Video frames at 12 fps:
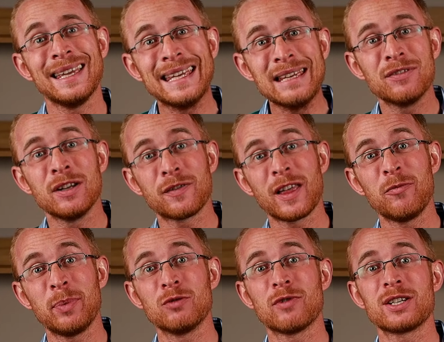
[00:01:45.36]
even if
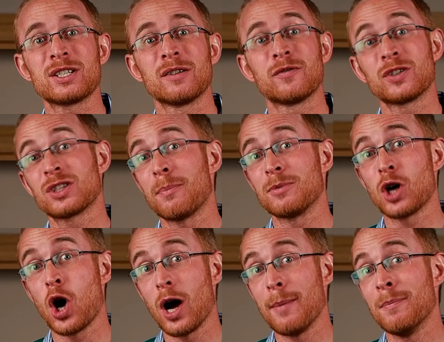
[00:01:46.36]
they've been resting for some
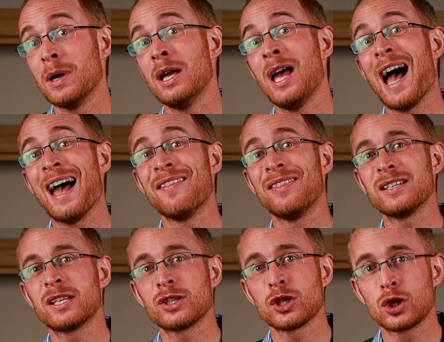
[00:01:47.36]
time. And
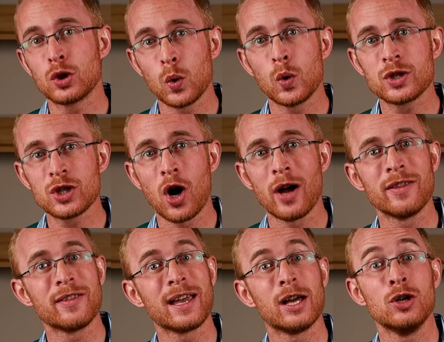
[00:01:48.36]
this is a sure
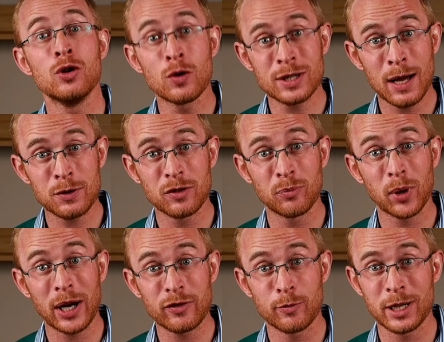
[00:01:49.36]
sign that they are not out of
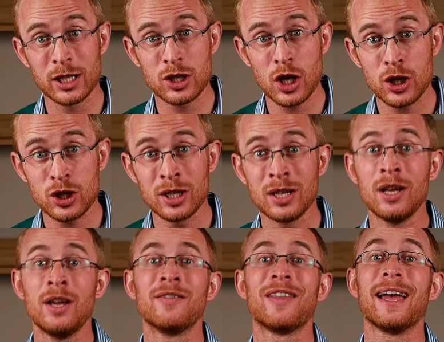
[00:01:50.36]
breath from exertion,
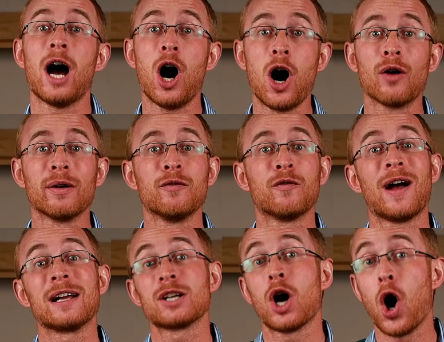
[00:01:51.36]
they are in
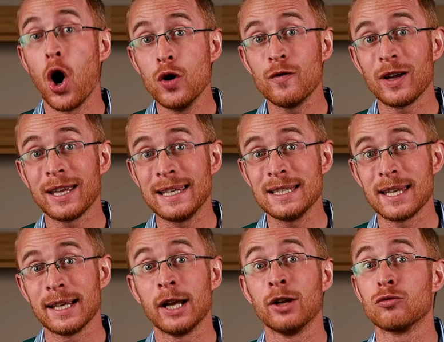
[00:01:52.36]
fact
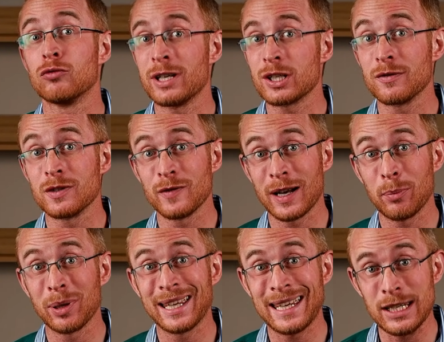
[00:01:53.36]
overheating and at risk of
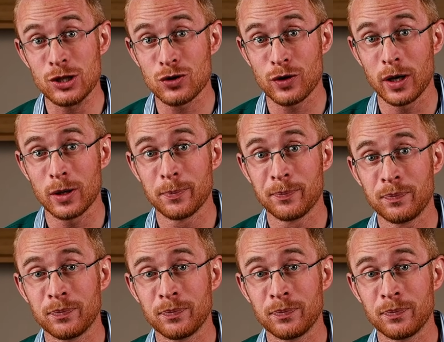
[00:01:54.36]
developing heat stroke.